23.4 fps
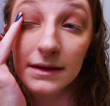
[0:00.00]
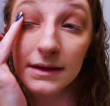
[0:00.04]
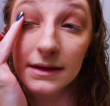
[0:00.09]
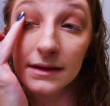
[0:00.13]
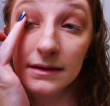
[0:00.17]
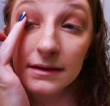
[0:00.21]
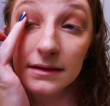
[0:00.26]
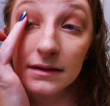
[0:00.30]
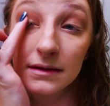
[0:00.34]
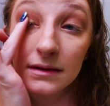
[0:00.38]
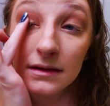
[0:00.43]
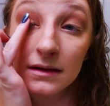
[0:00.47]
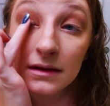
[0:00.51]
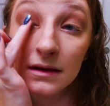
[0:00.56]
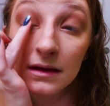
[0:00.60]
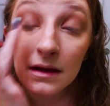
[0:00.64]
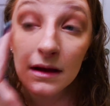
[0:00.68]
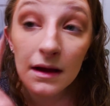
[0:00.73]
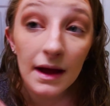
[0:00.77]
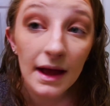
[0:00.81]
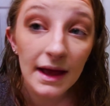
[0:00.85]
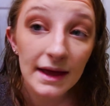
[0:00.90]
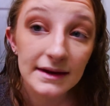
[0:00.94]
lid,
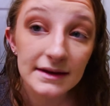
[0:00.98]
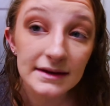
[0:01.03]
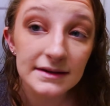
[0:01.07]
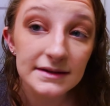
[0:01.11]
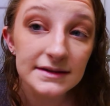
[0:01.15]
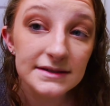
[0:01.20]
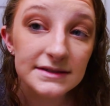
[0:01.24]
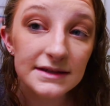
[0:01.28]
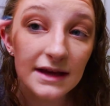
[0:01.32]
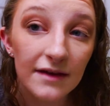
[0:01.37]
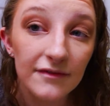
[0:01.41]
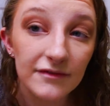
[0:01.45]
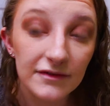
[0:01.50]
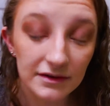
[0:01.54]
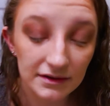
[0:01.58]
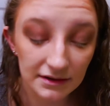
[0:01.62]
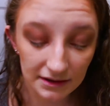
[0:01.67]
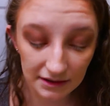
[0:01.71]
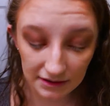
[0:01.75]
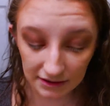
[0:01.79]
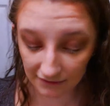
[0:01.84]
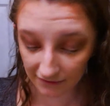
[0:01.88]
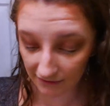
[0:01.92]
and it is
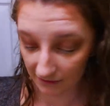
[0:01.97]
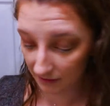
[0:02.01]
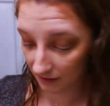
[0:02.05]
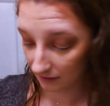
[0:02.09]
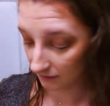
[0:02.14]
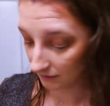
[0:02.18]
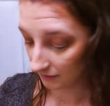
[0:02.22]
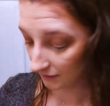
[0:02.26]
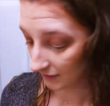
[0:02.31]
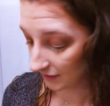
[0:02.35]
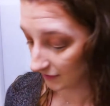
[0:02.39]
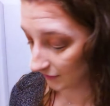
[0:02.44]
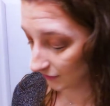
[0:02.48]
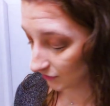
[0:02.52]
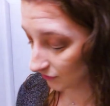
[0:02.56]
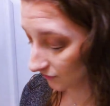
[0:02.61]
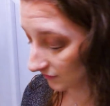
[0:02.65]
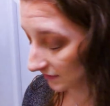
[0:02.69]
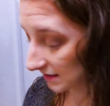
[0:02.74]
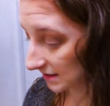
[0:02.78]
definitely a different color than the